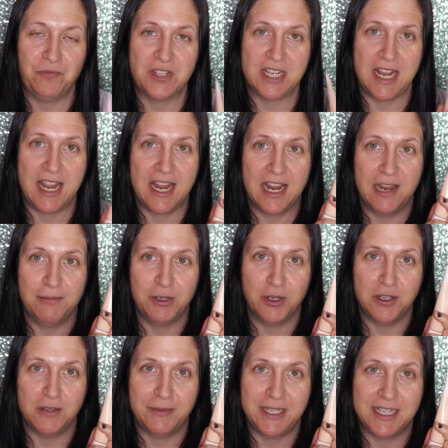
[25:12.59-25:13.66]
Today I'm
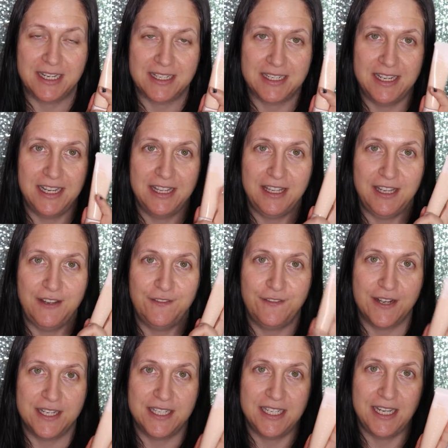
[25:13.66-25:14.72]
going to be testing the
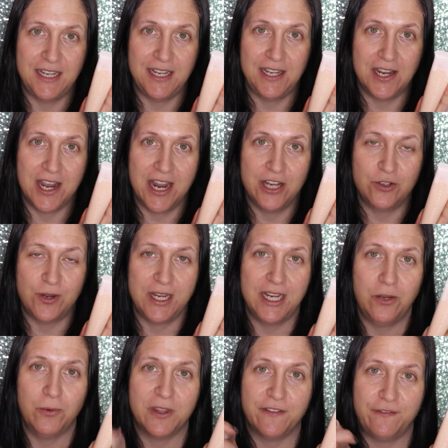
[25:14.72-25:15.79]
Fenty
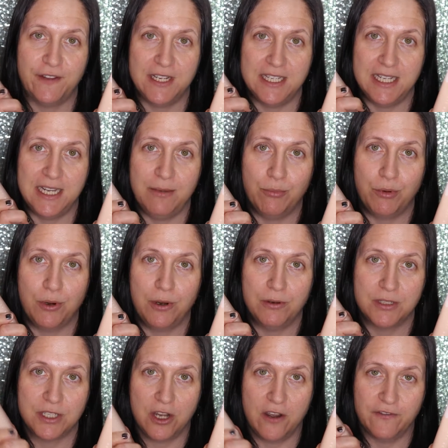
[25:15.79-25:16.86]
Hydrating with the Fenty
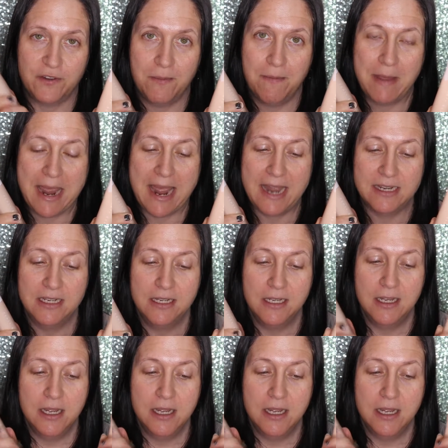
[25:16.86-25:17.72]
Soft Matte.